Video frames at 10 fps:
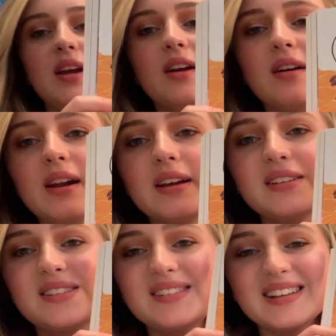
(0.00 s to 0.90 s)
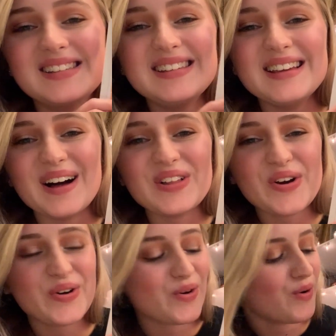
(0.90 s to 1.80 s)
here it is, this
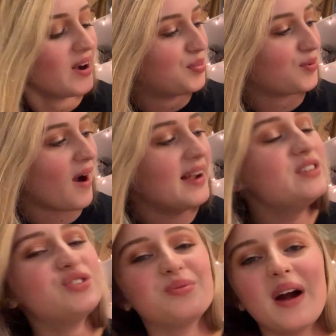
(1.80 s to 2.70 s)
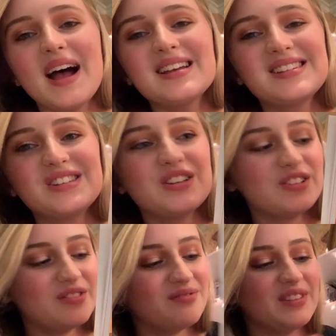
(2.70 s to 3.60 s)
yellow bright dress.
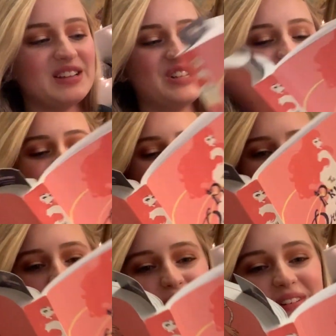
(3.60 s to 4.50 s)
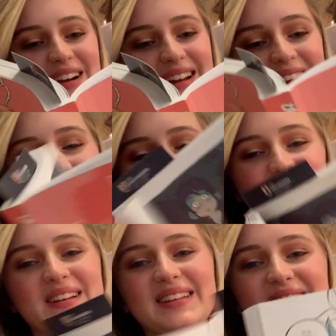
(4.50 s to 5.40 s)
They just look so good in it. I
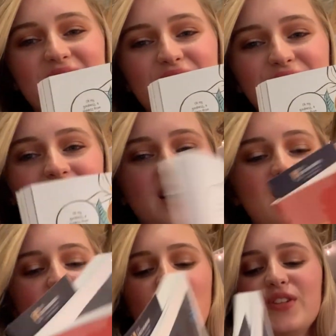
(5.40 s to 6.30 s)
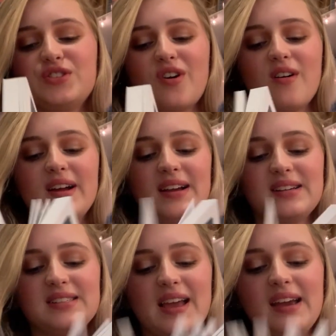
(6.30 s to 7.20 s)
really love all the
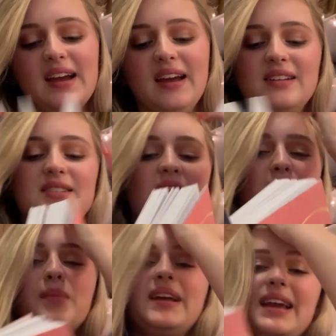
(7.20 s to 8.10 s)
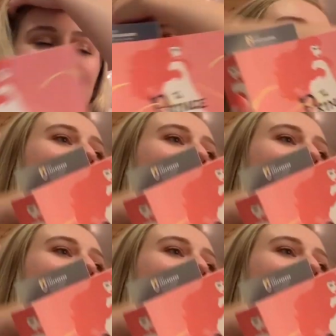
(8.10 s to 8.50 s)
drawings, and I'm like into